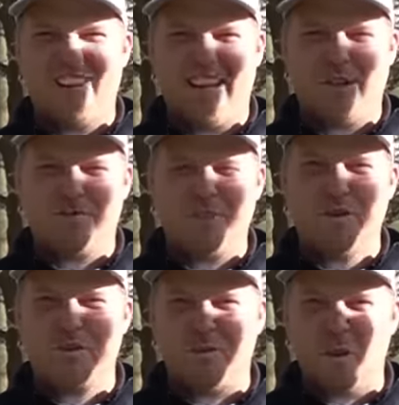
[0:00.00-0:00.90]
I
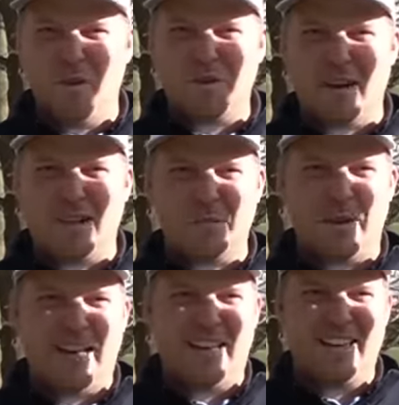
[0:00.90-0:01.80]
used Forge when I was
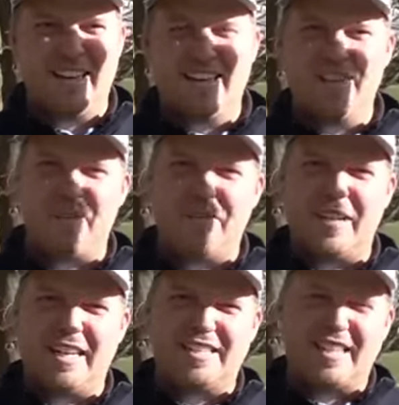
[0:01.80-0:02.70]
about
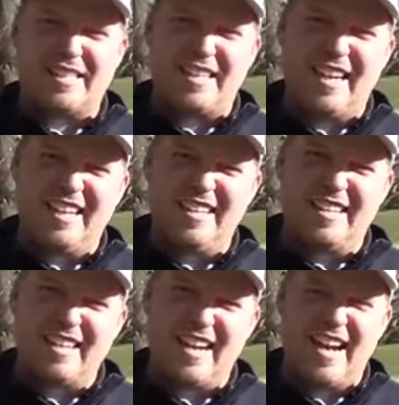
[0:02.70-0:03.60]
15, 16,
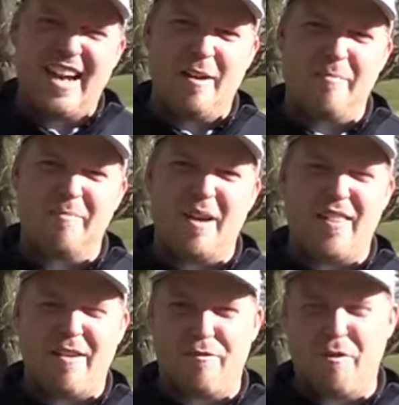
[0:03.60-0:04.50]
um, and
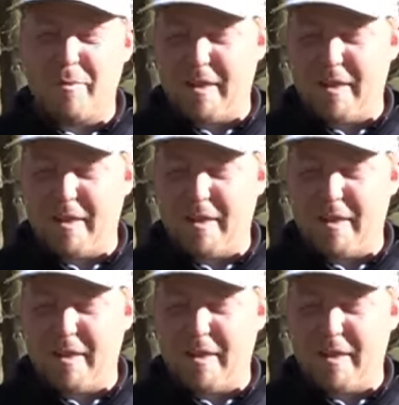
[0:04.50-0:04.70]
then from